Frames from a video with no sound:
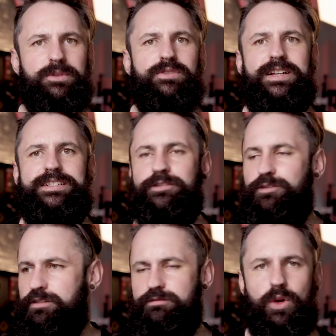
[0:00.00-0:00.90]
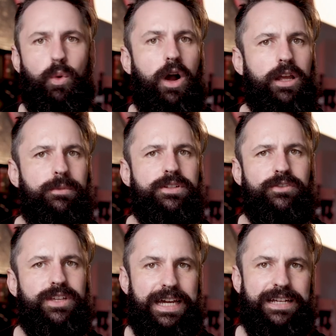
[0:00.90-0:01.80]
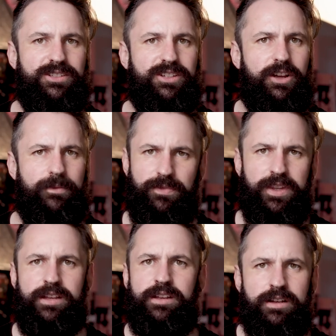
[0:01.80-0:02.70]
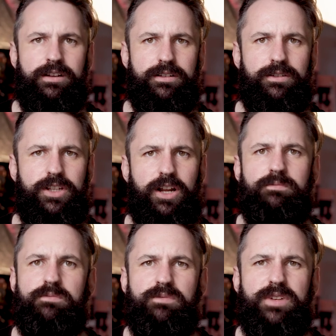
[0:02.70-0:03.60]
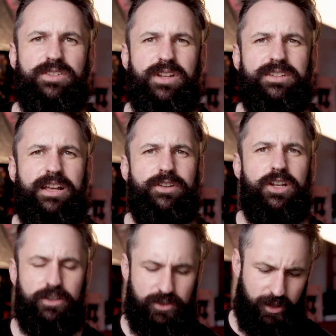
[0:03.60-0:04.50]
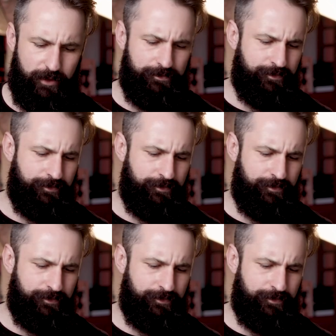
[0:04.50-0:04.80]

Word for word: It's a very different requirement of kit. So, you know, let's let's have a look. So